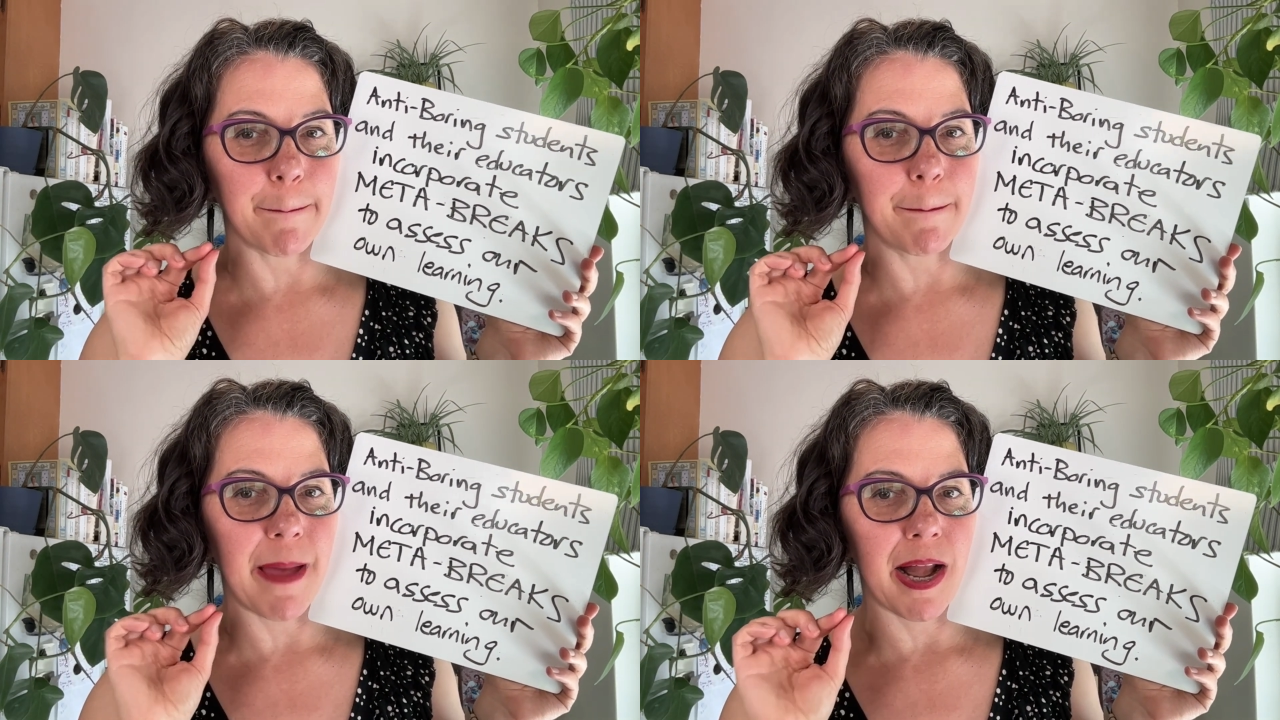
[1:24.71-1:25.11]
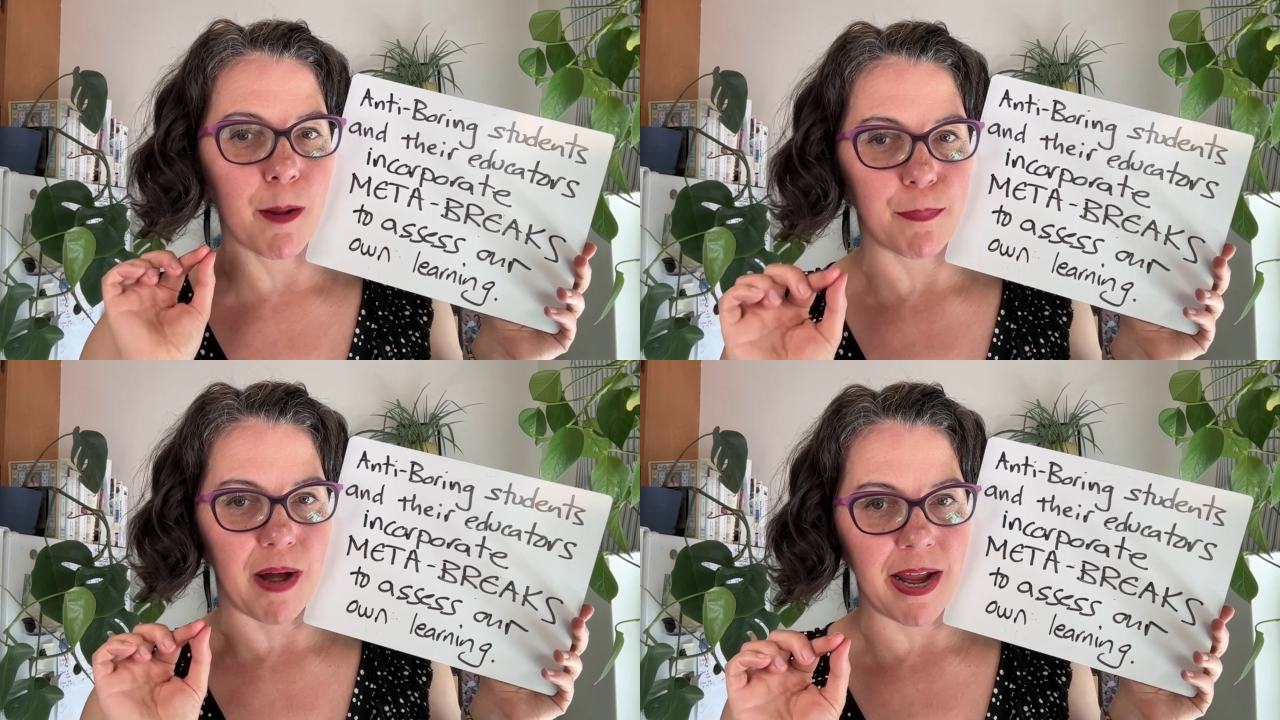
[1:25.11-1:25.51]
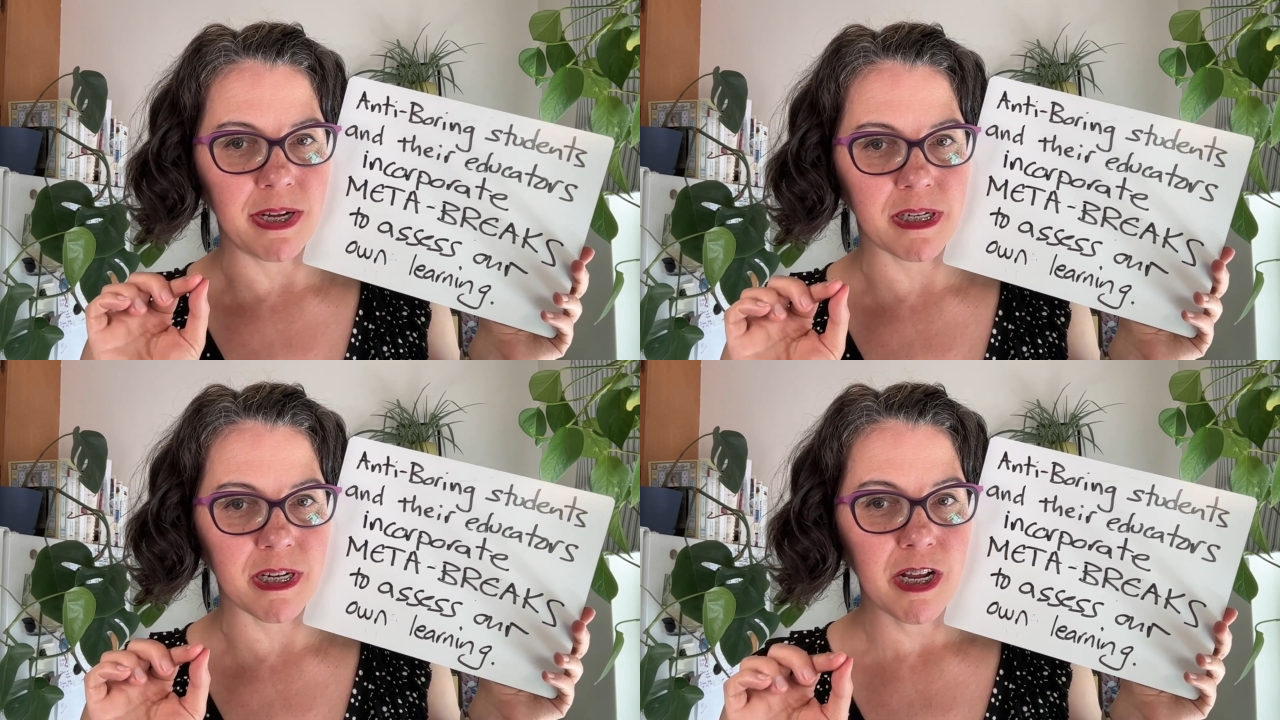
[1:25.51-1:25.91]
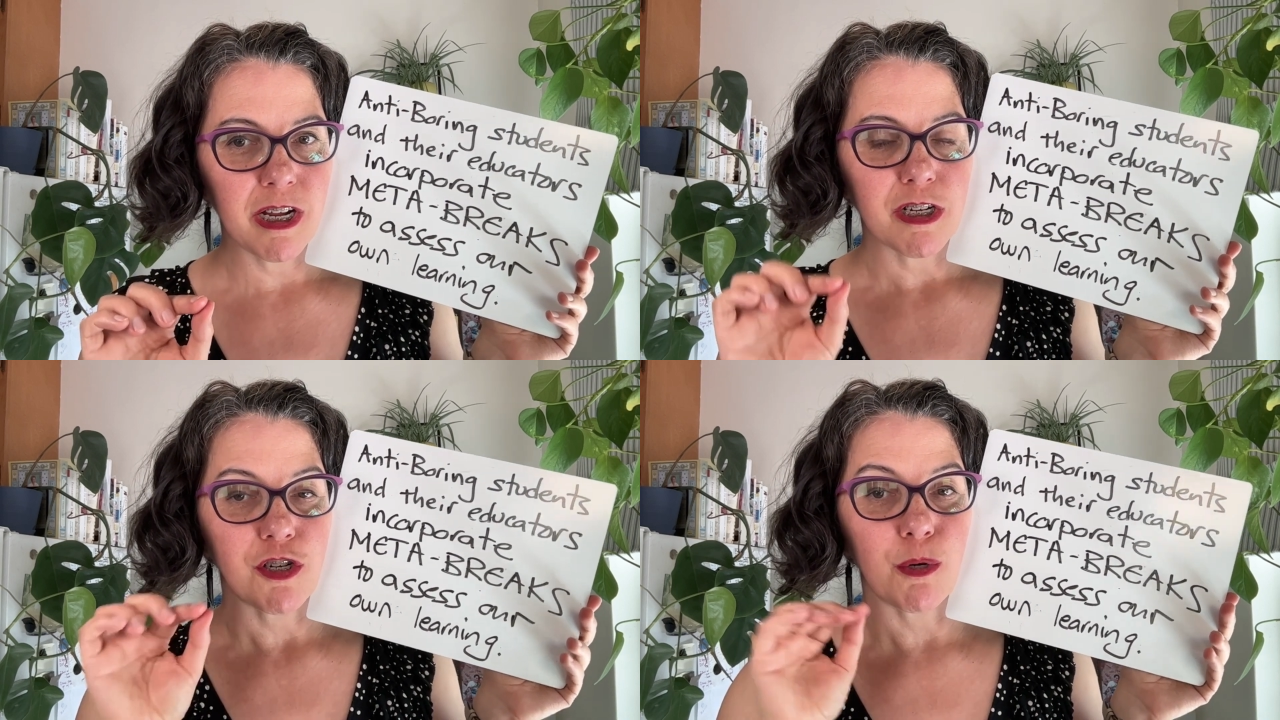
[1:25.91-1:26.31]
meta breaks
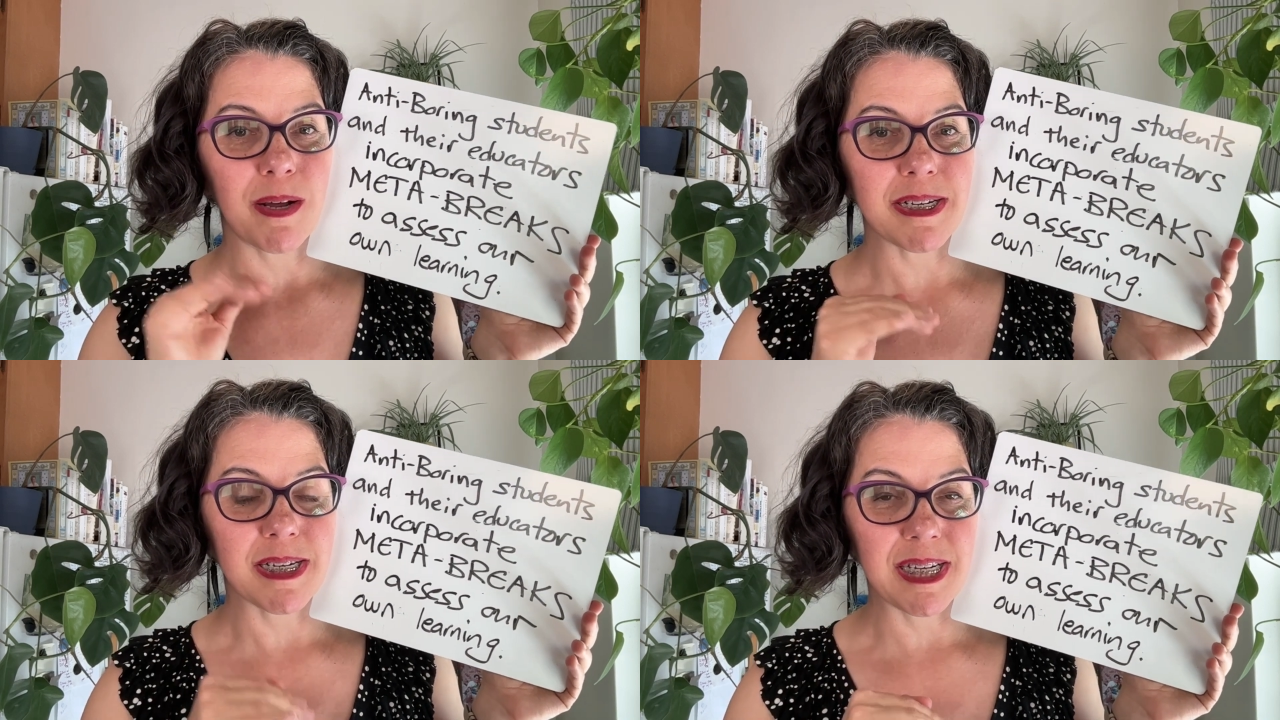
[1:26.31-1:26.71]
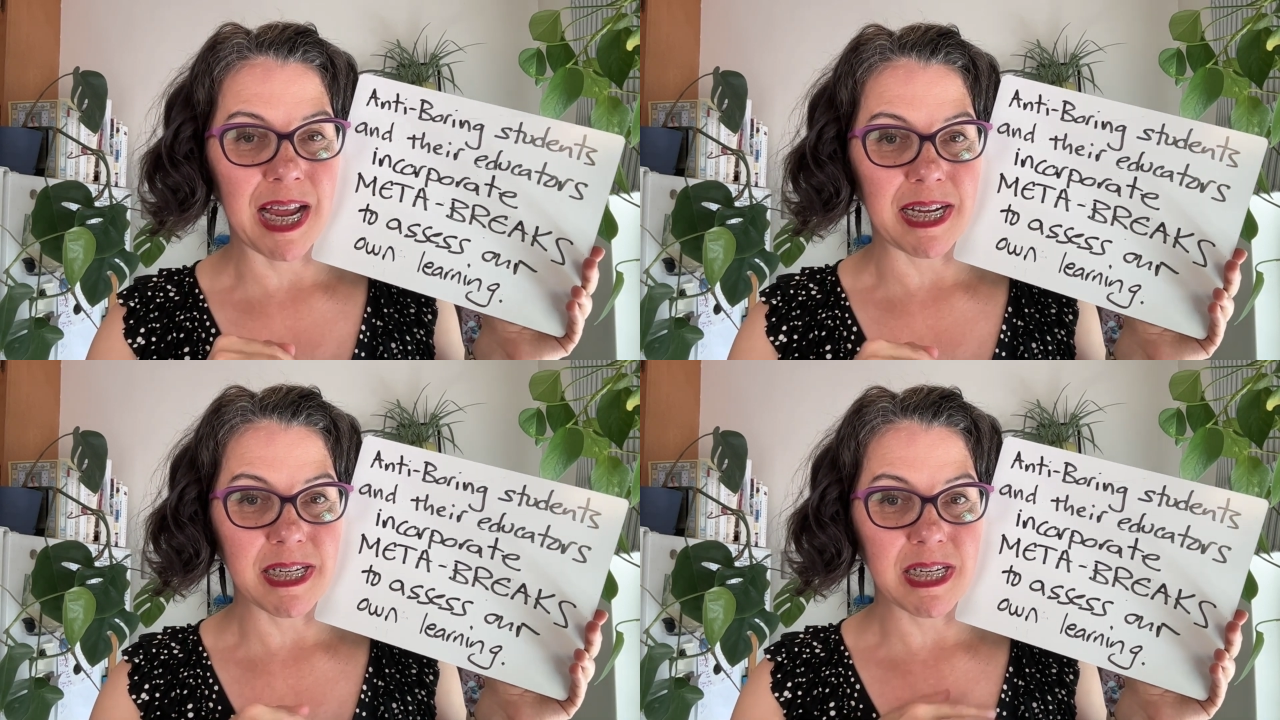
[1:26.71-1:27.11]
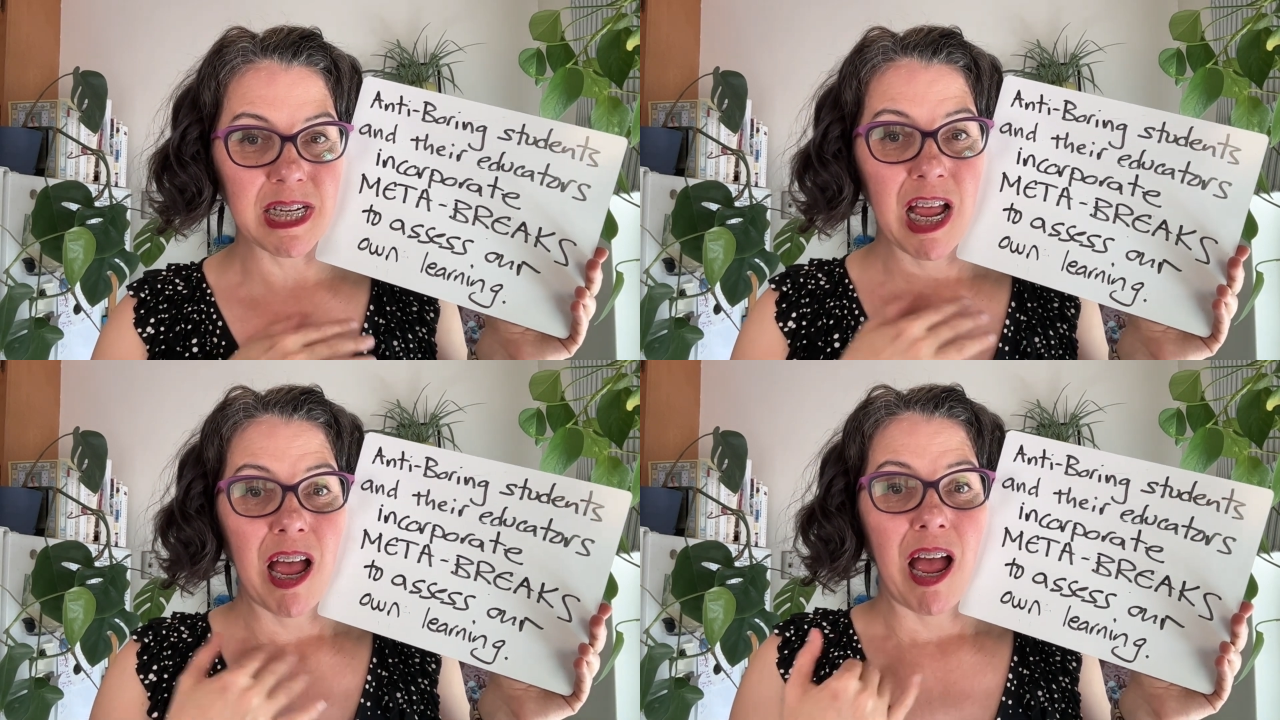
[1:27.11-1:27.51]
to assess